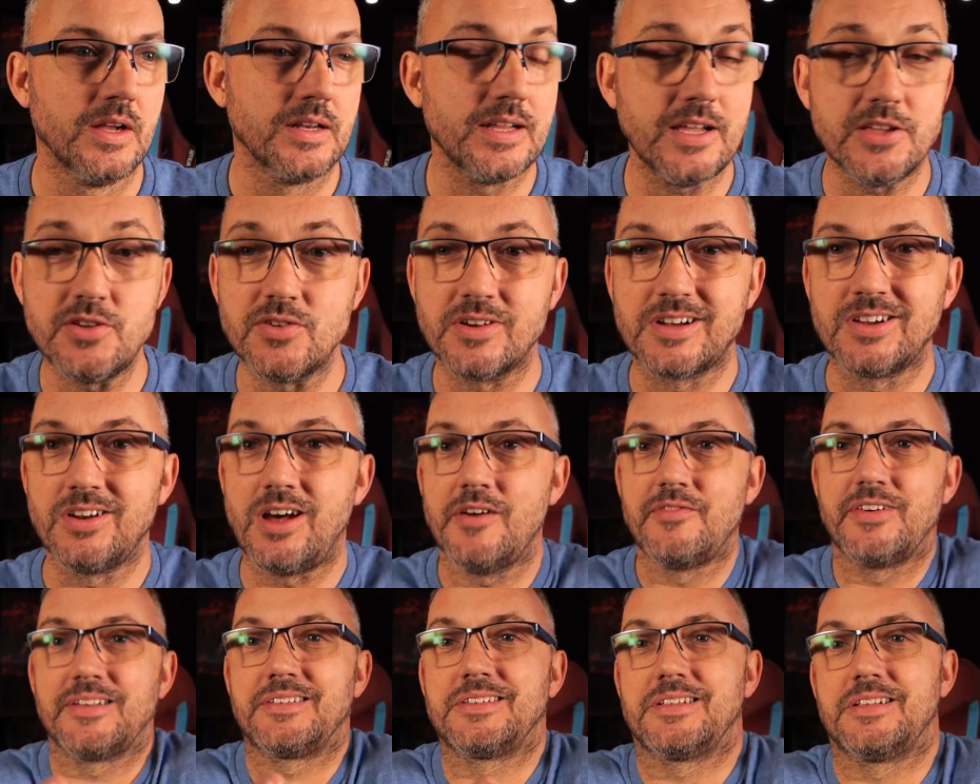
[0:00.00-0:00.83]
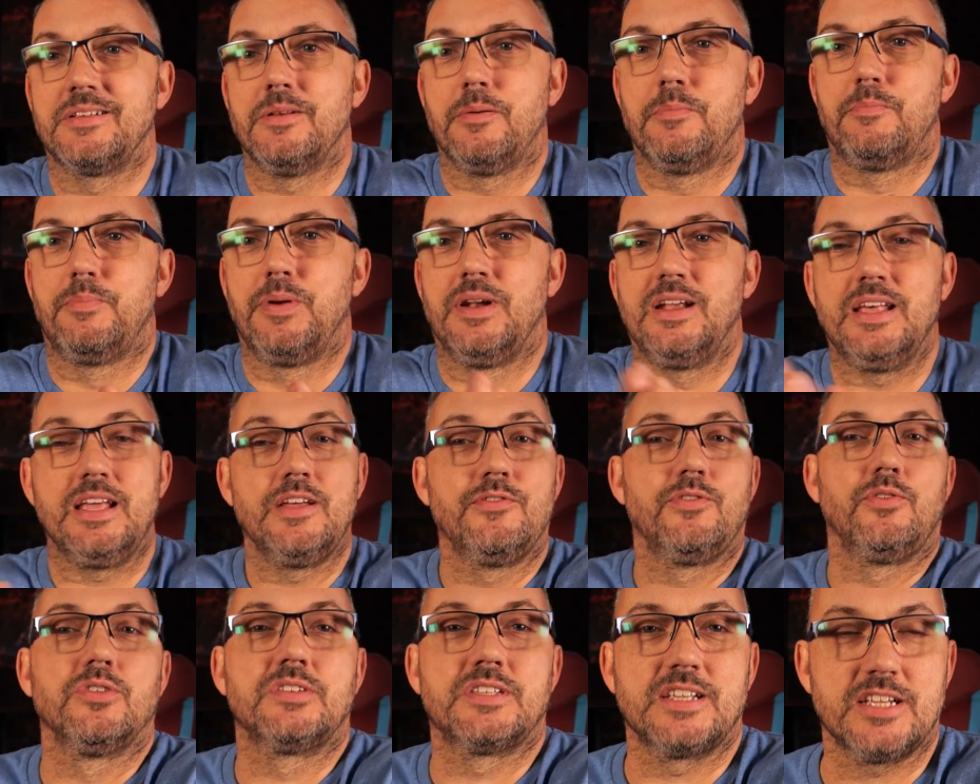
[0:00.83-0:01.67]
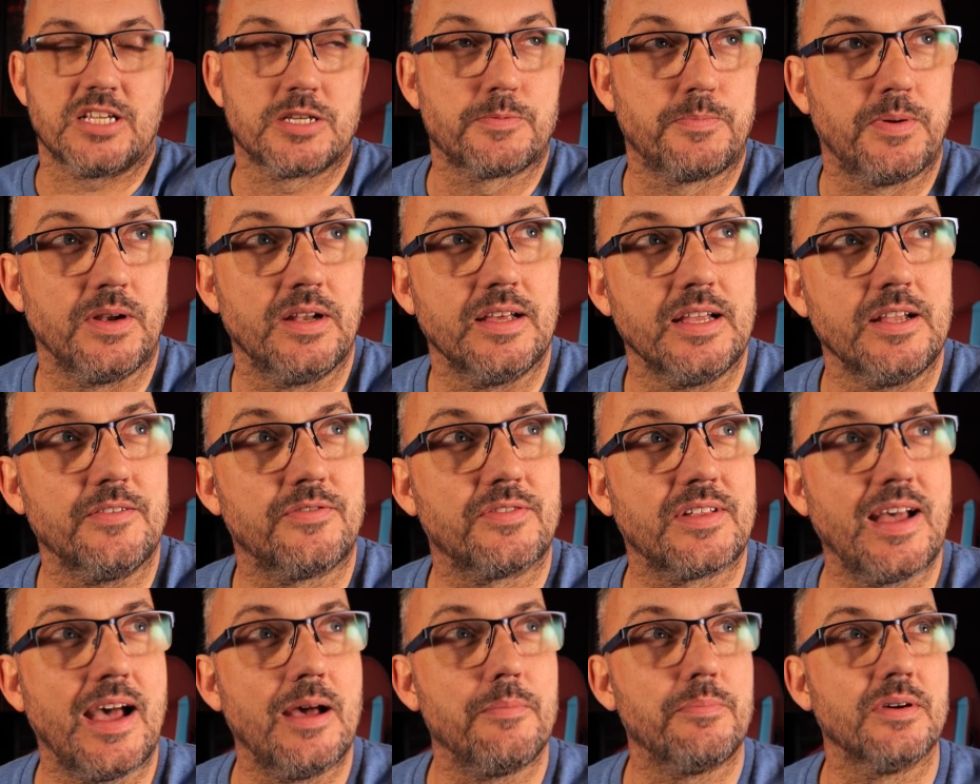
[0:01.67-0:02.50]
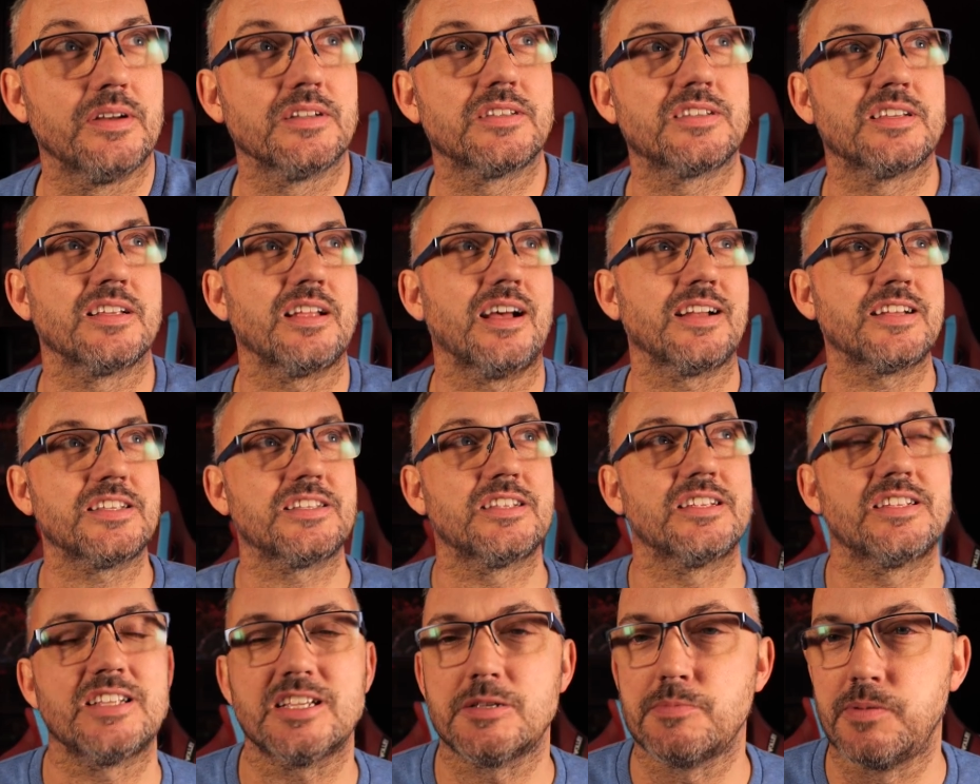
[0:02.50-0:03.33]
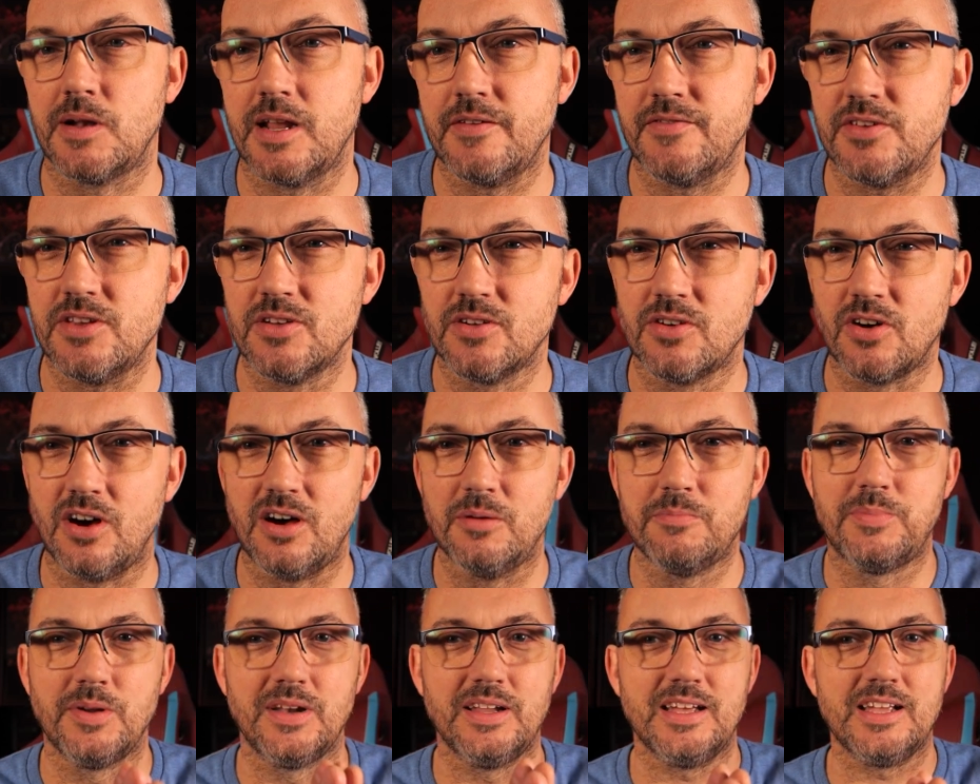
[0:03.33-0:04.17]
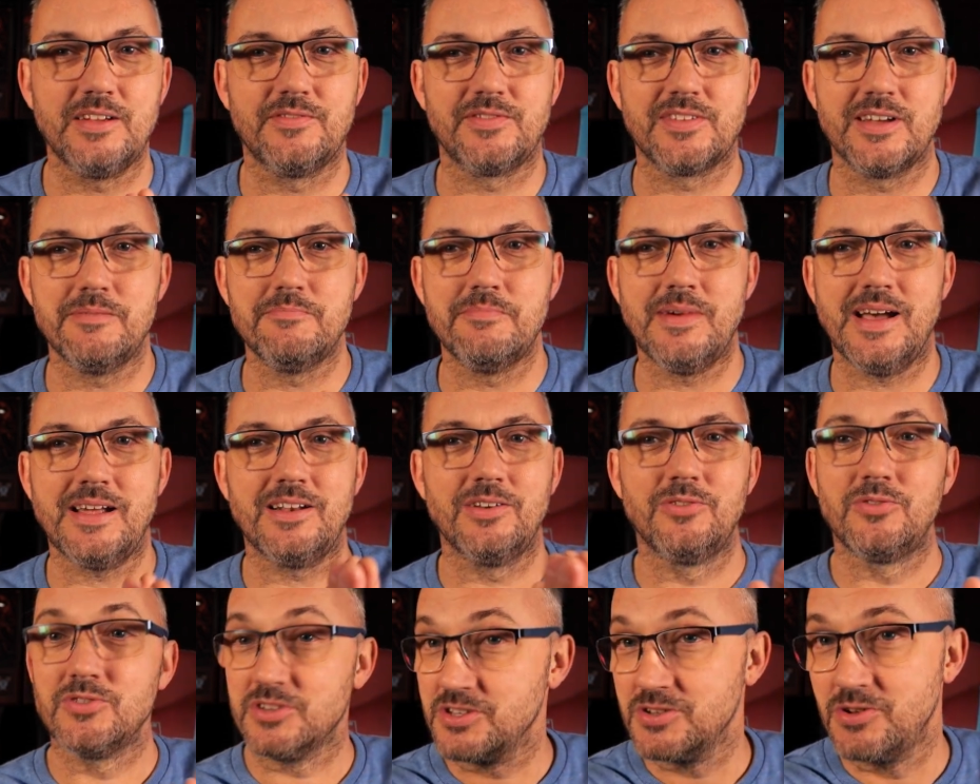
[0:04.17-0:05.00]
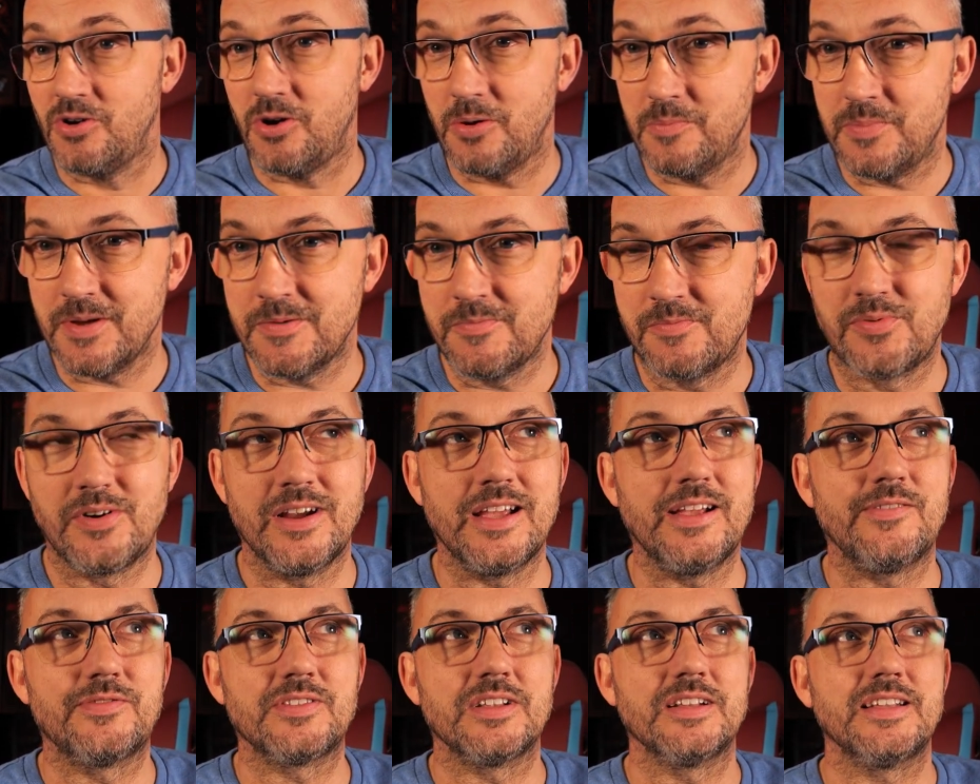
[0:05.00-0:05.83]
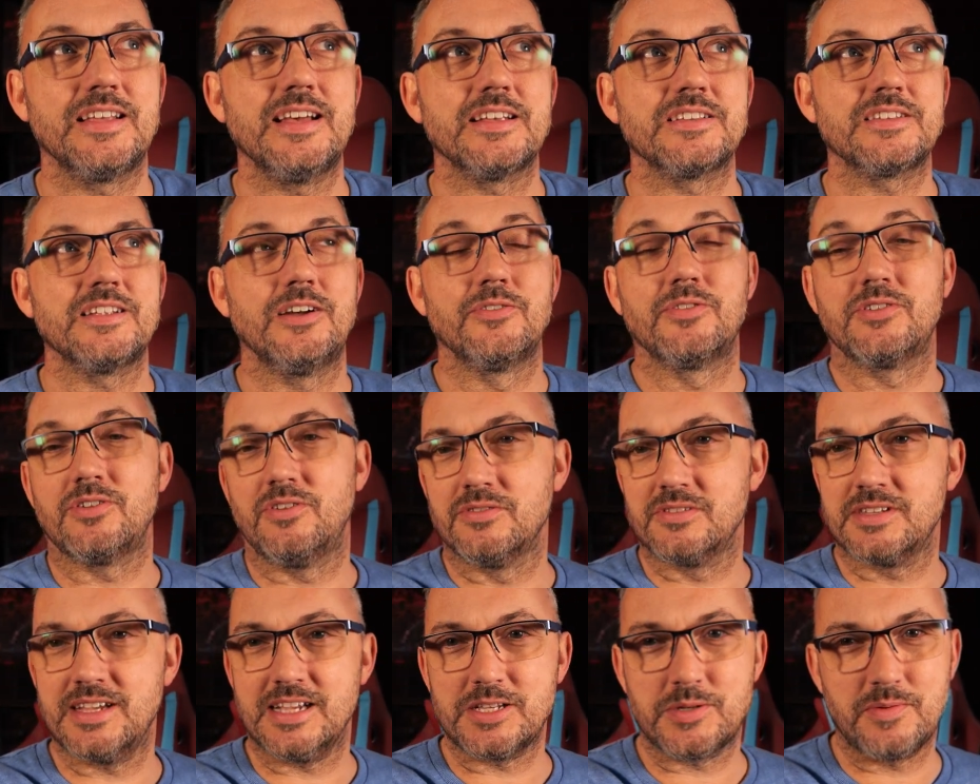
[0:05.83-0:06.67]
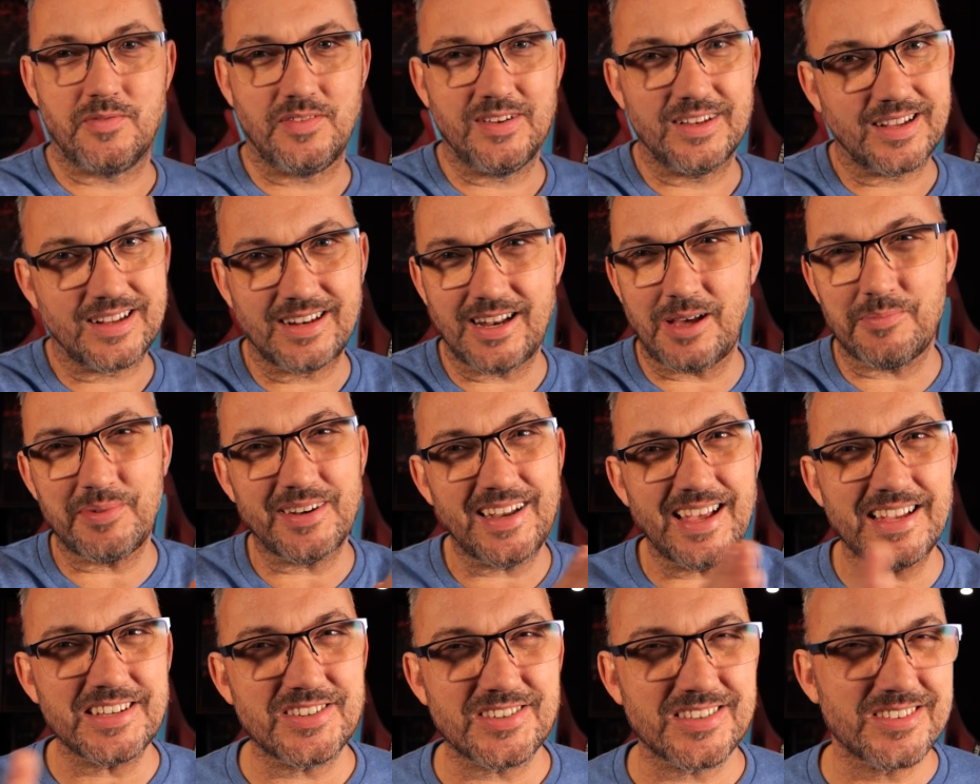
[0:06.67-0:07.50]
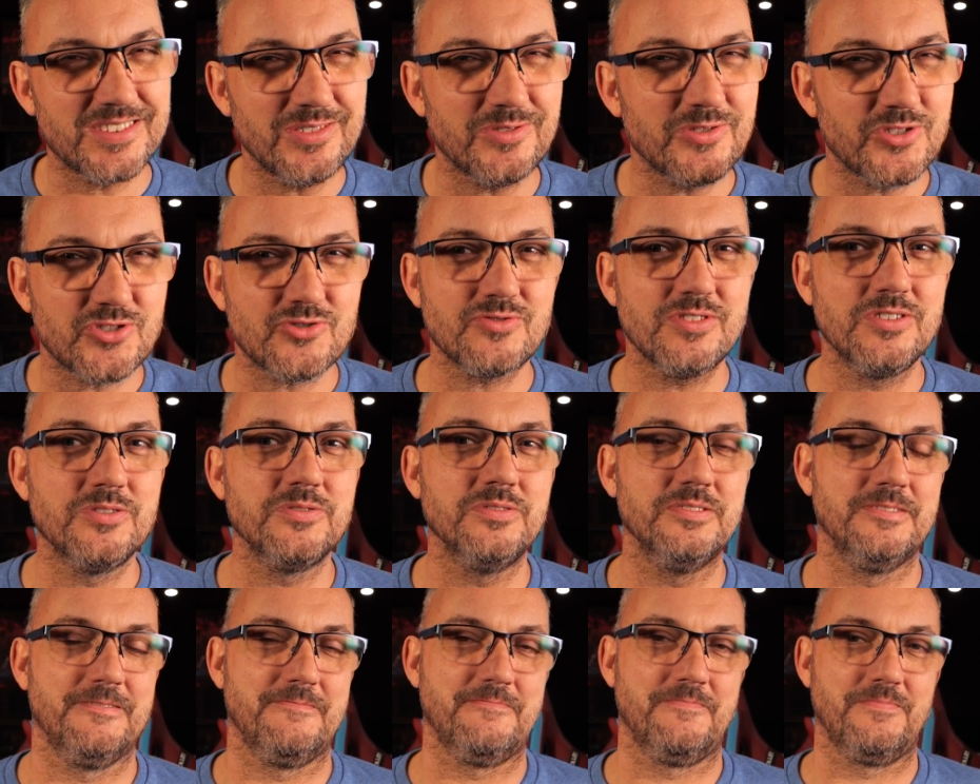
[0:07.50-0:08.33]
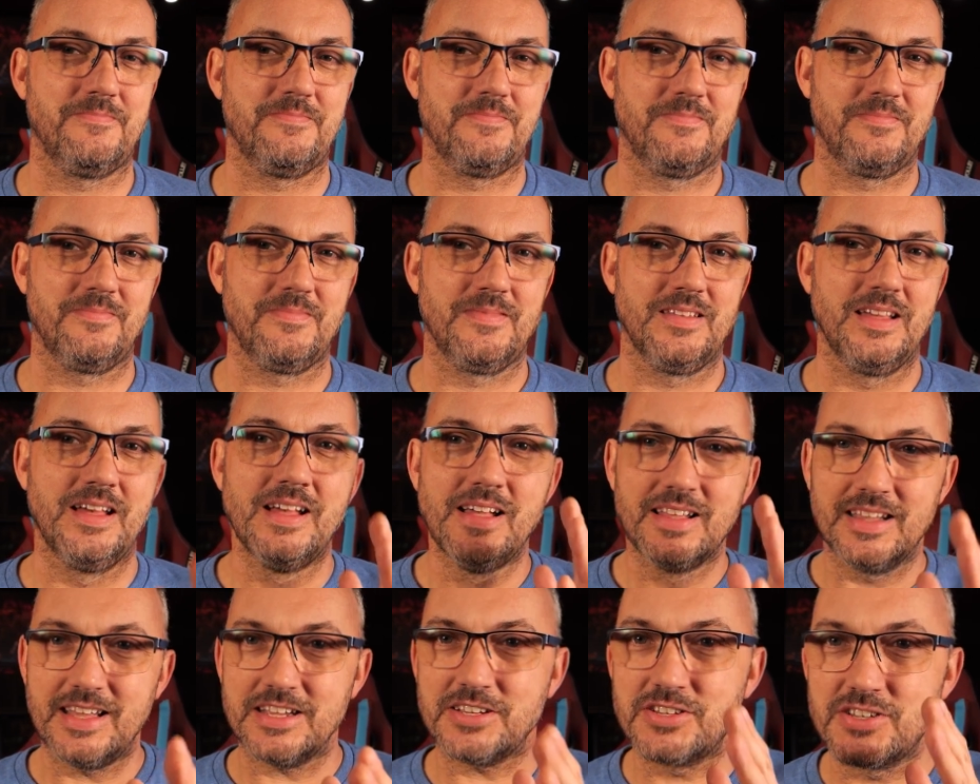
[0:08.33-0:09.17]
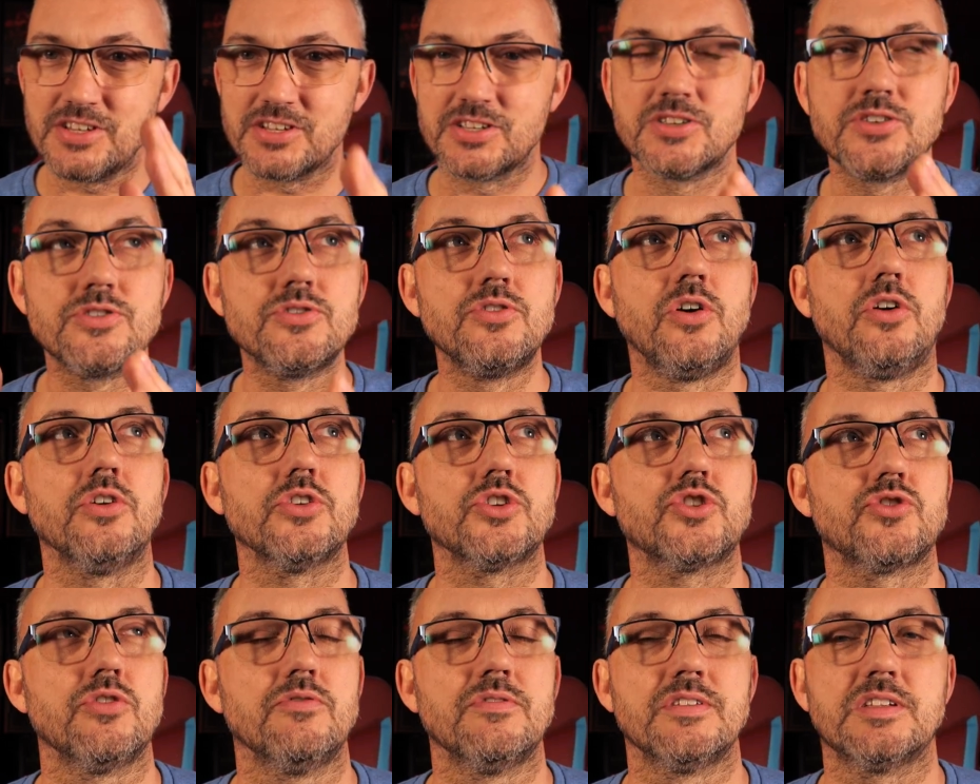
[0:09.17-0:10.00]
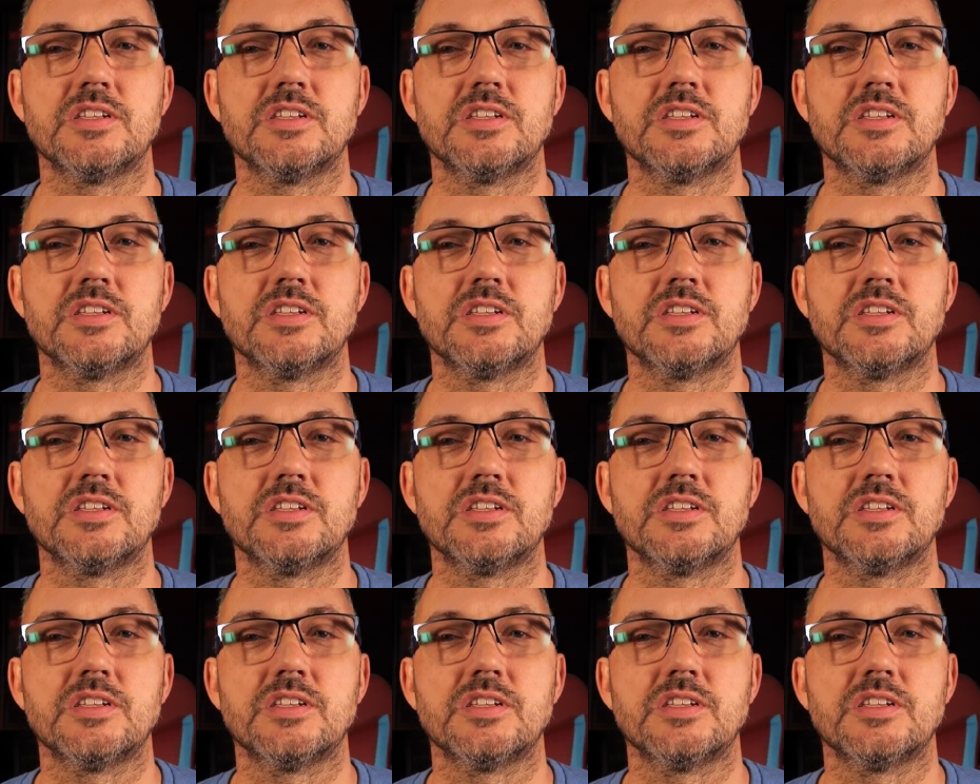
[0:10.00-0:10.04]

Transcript: Now, you can either believe or disbelieve that. But I guess to disbelieve it, you've got to believe that Matt Law's not been briefed and he has no contacts within the club. And that's just not true. That's just not true.